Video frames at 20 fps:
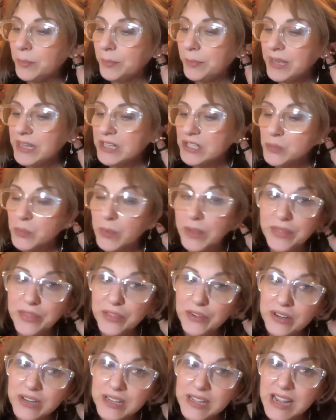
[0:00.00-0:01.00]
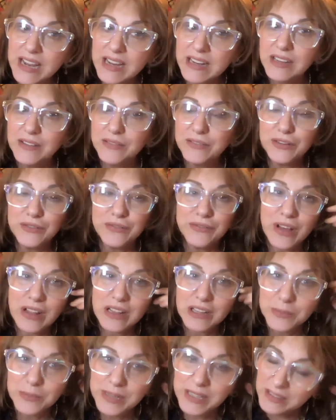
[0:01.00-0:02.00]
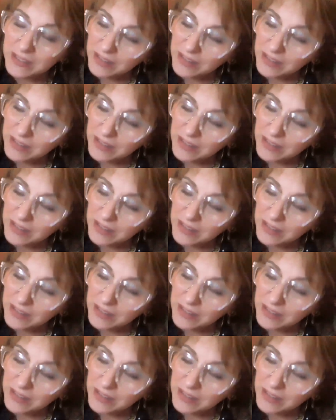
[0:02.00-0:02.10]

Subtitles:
Page 138, if you're following